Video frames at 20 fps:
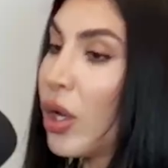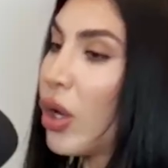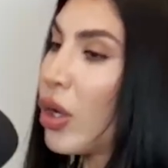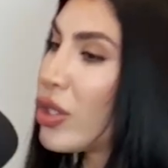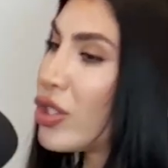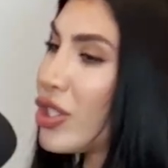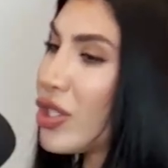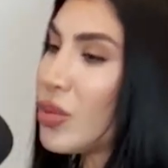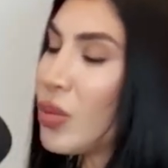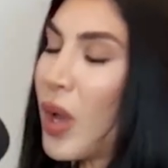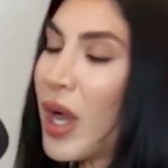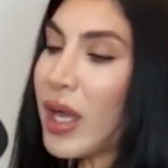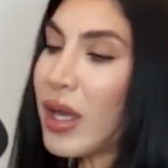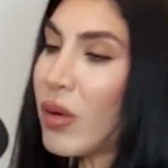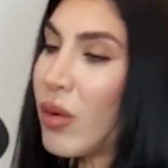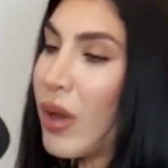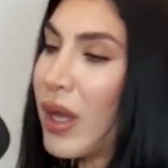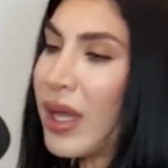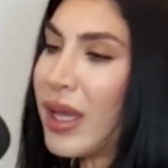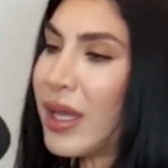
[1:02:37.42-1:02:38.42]
Or just walk
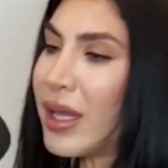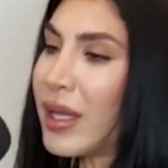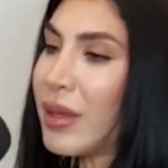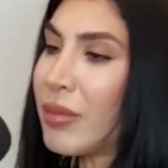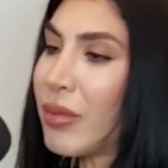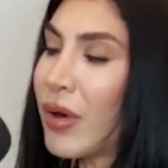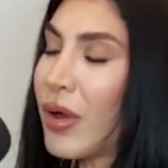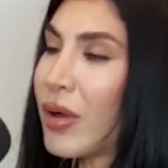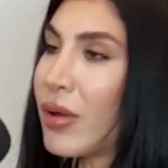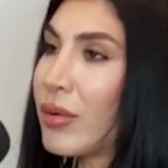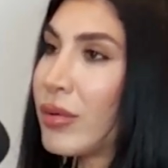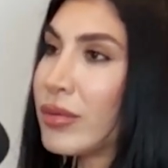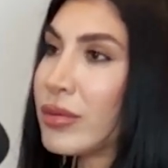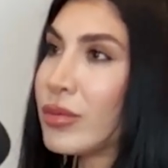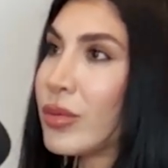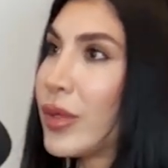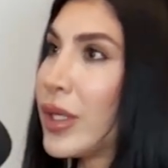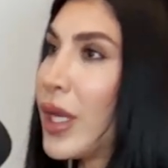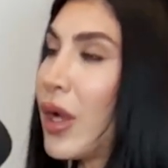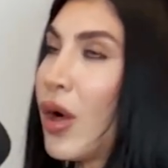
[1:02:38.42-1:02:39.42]
away, bro.
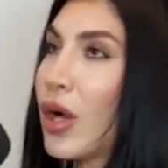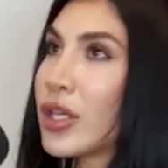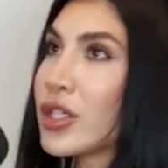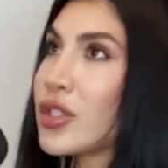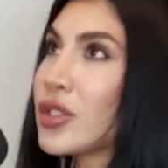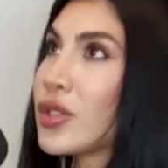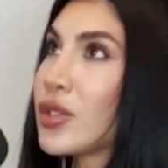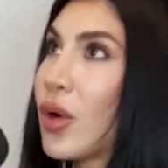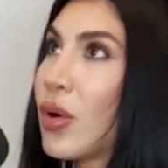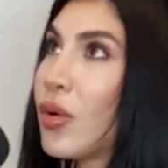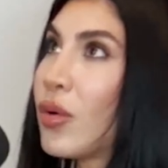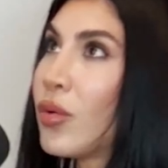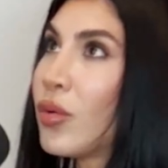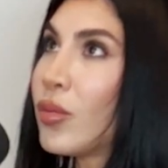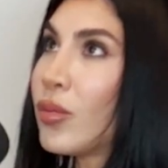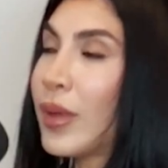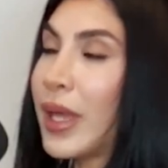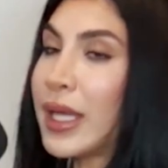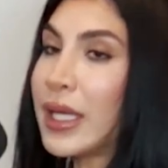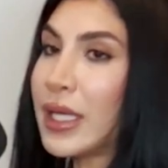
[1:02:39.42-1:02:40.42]
We are so
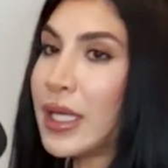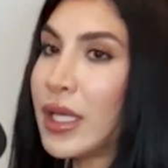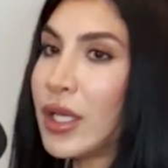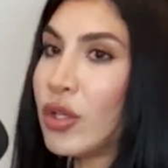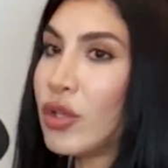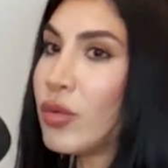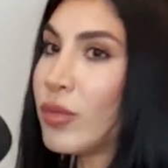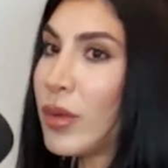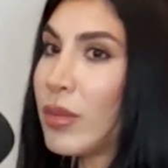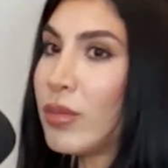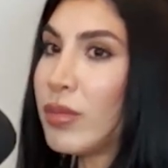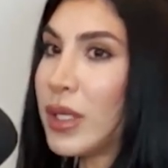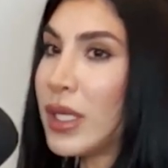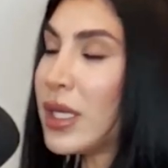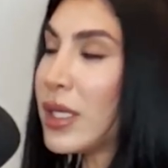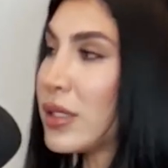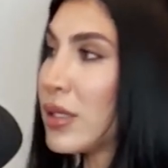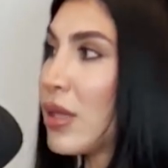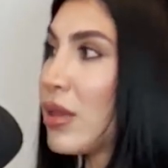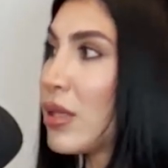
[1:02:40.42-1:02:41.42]
many human
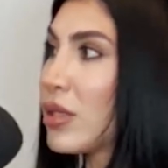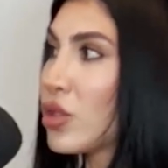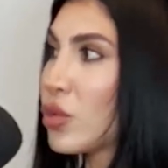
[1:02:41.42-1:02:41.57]
beings in this